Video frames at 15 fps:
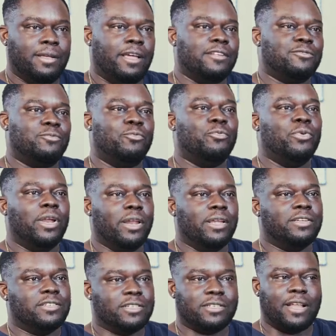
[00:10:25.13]
it's
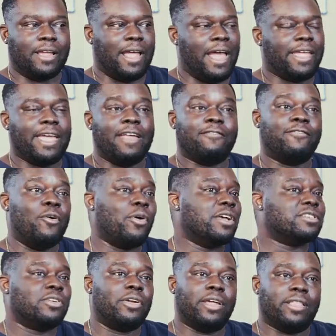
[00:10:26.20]
really just like, I can't
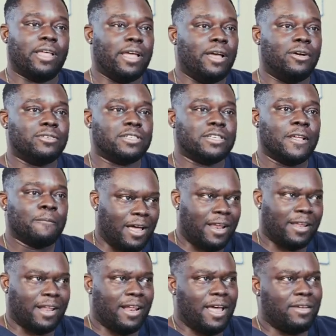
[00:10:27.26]
focus on anything else. I had
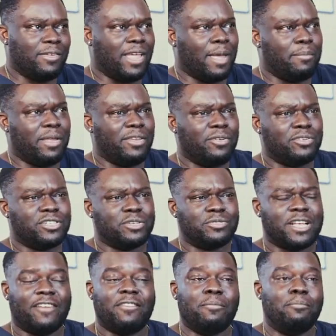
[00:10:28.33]
a client who came in here and she
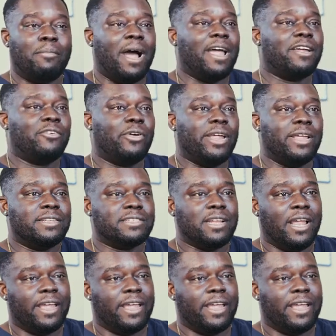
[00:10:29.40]
was having migraines,